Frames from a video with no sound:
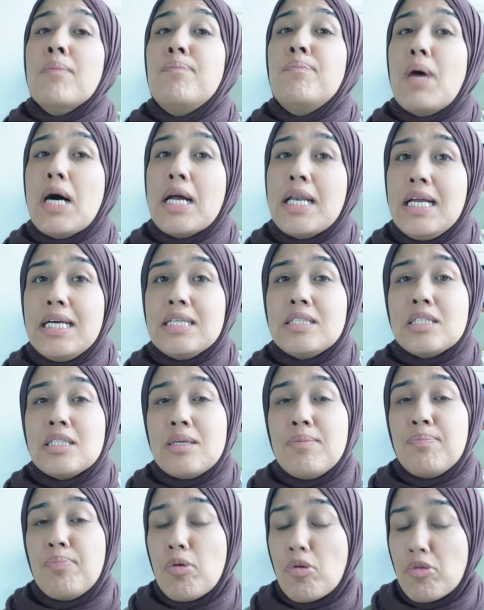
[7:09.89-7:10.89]
But
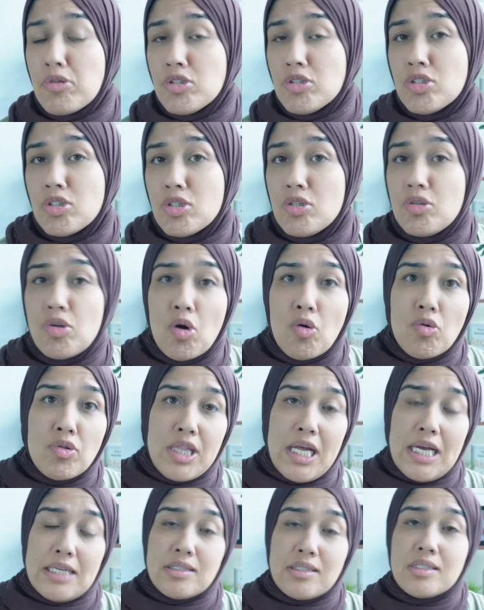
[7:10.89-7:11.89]
it's important to
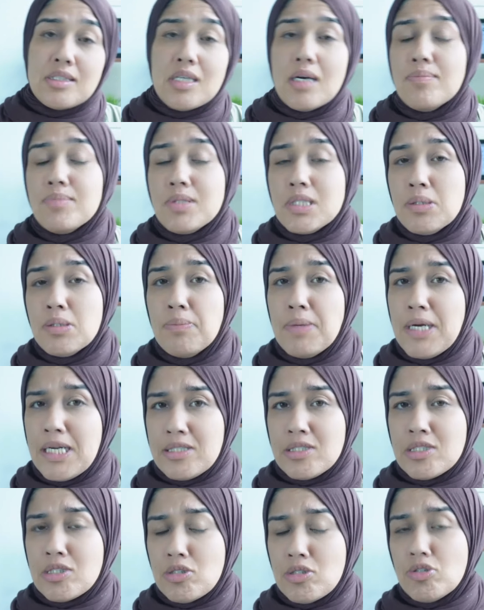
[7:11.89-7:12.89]
note that some
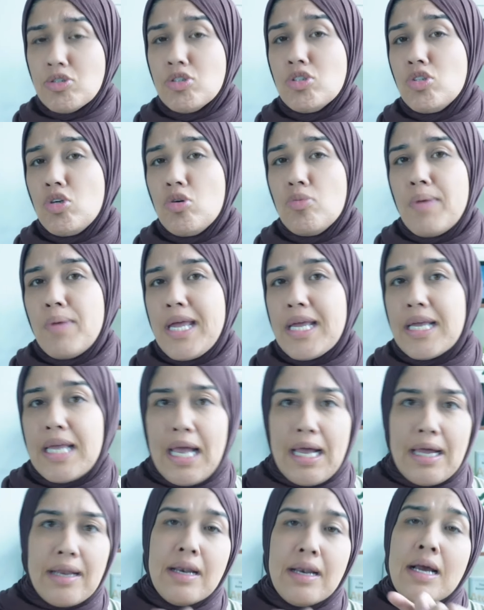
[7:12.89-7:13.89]
semesters you may
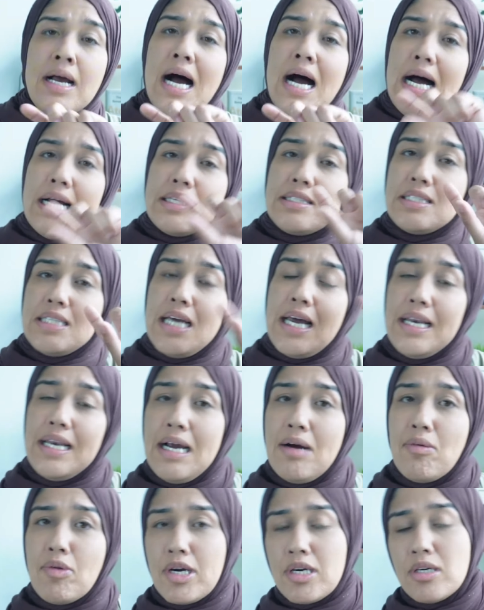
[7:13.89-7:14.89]
get a ten
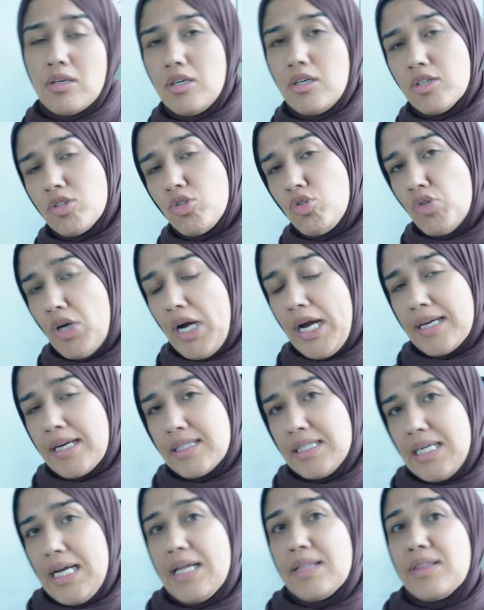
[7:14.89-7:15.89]
hour
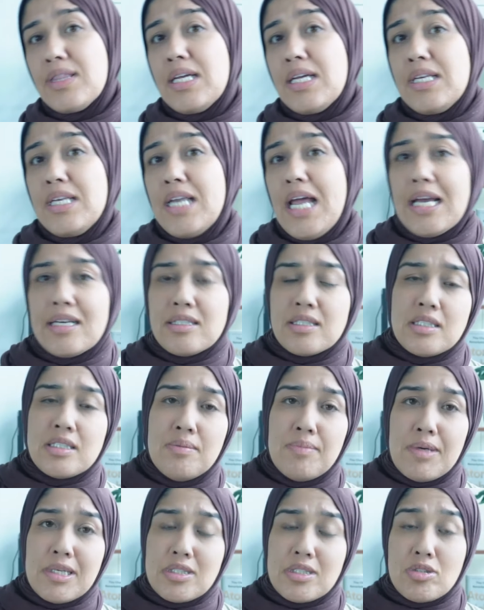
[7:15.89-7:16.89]
contract and the next
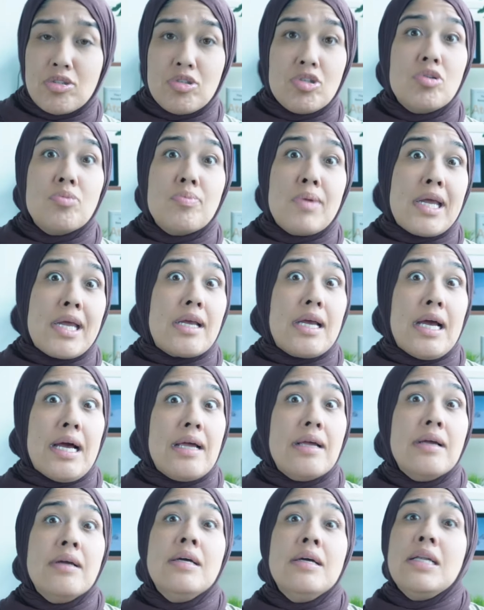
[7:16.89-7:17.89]
semester you may
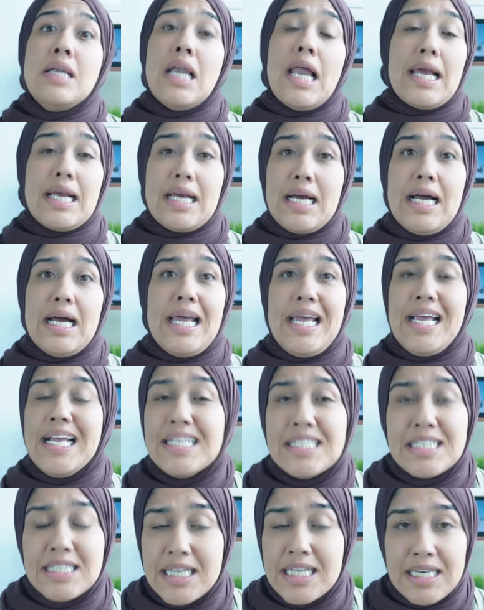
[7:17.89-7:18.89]
get like an
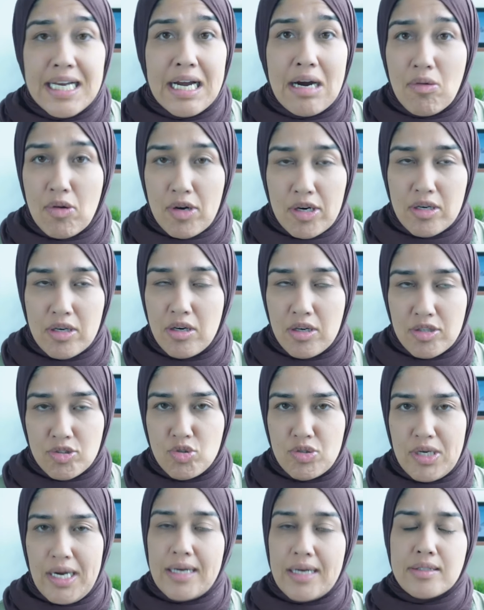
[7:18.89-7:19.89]
eighteen hour
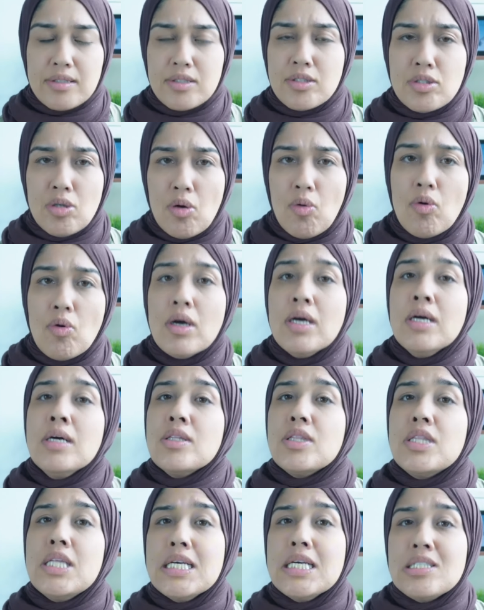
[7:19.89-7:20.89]
contract. So
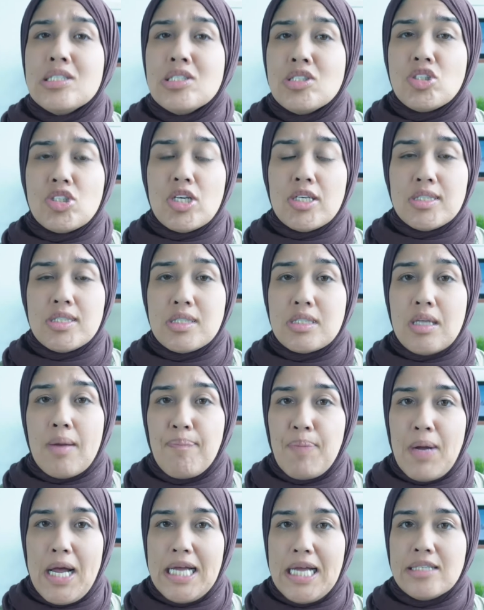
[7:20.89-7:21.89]
this just
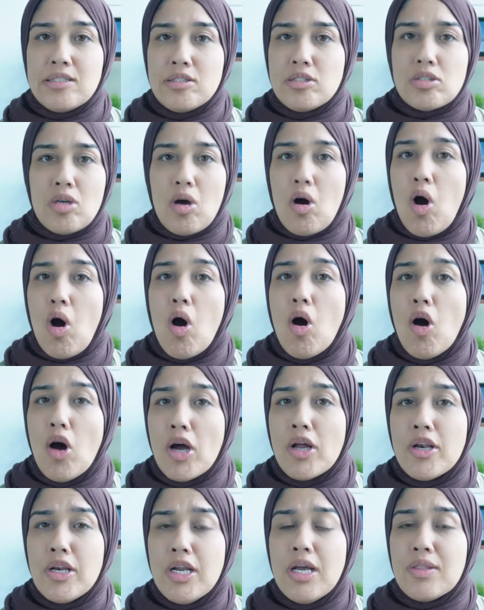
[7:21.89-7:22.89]
depends
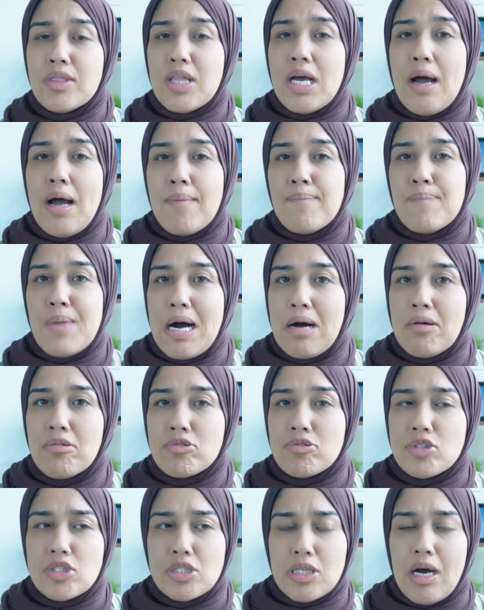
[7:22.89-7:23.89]
on the
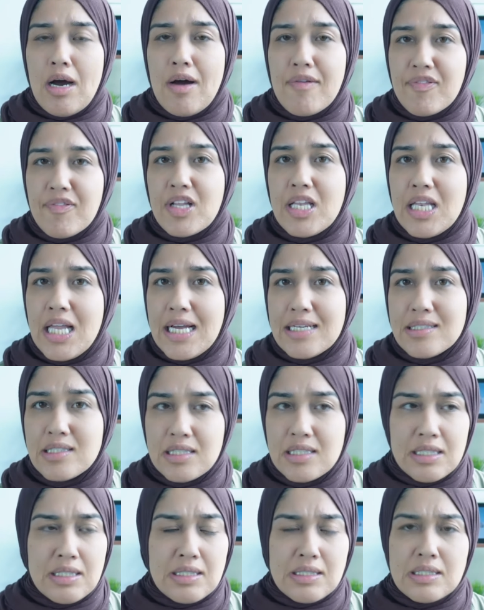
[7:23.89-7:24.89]
amount of
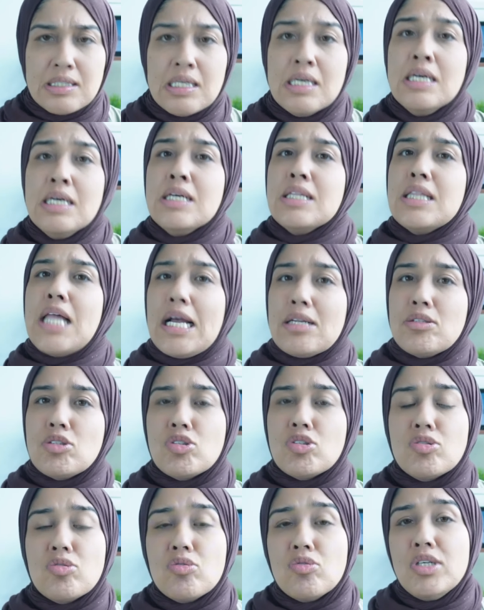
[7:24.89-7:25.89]
classes that
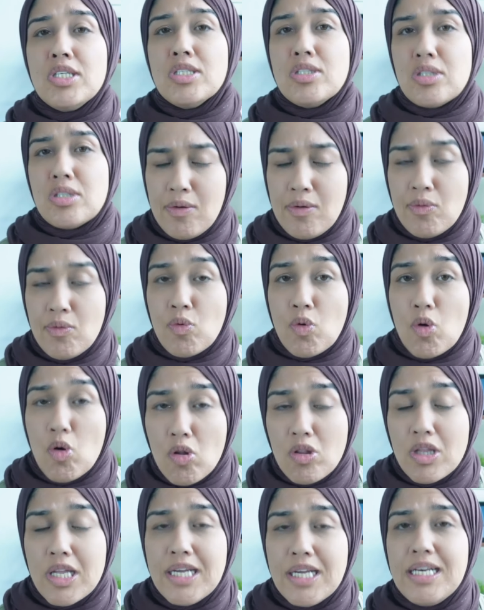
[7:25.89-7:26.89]
students
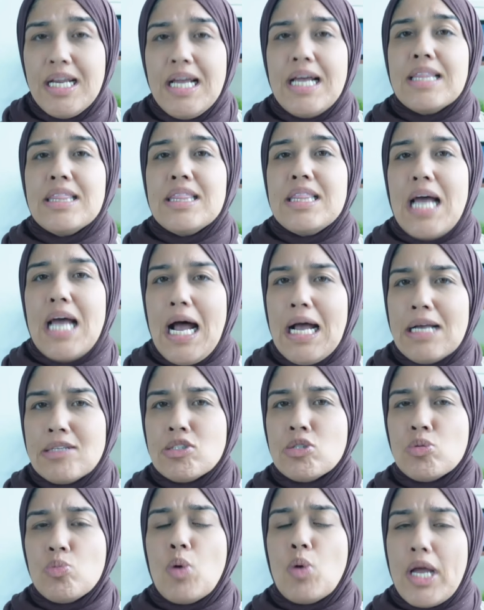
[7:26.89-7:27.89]
enroll in, and
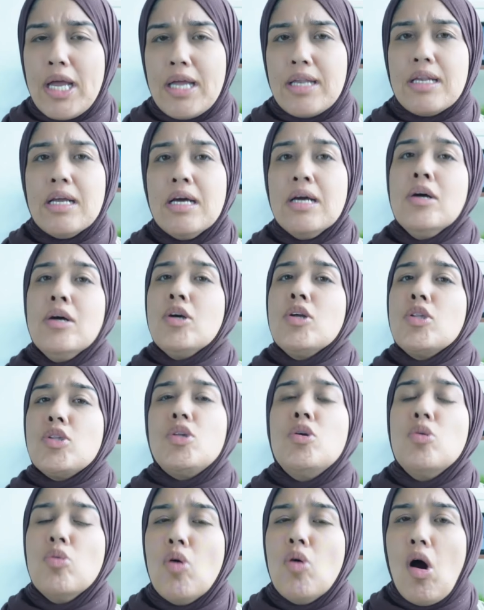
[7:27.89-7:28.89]
that's when
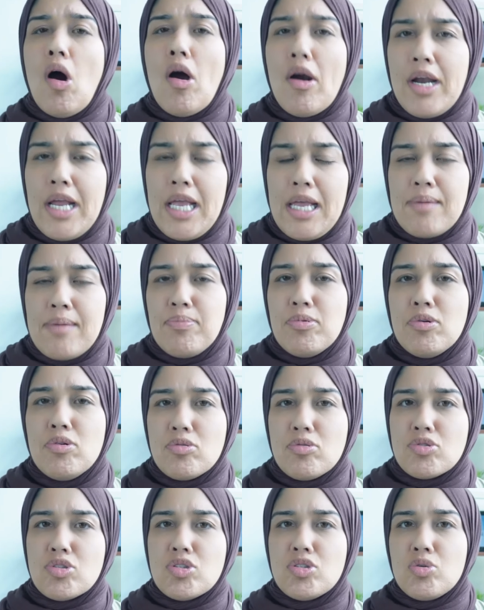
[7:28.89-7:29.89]
you are
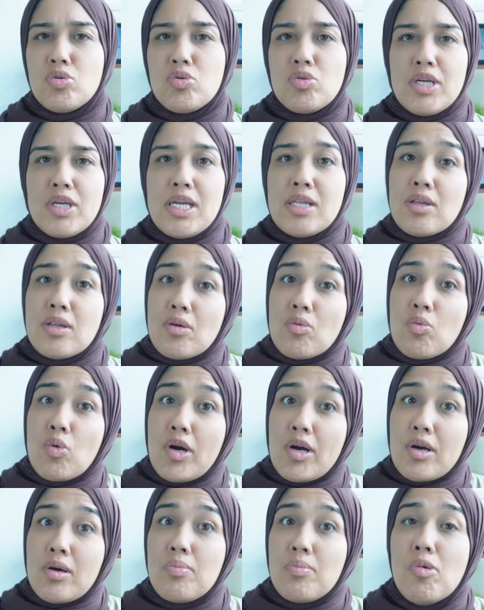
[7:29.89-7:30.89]
able to either
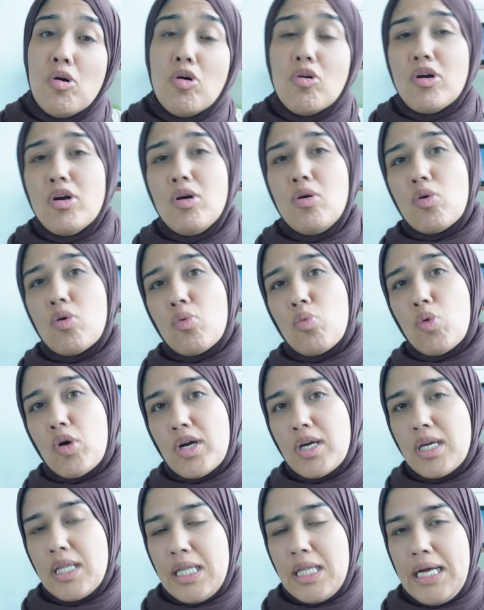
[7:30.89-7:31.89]
work more or
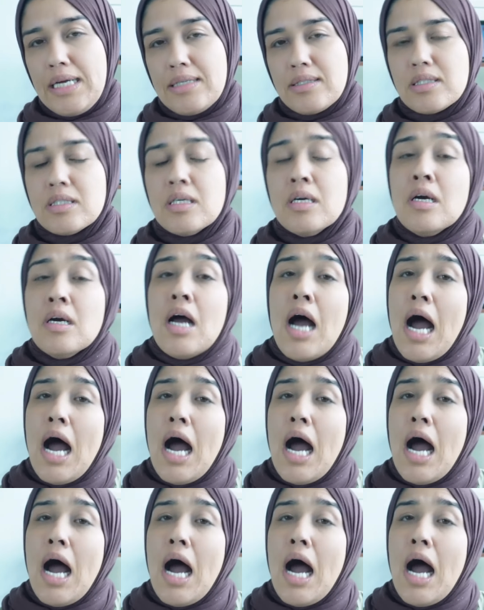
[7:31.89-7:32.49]
work less.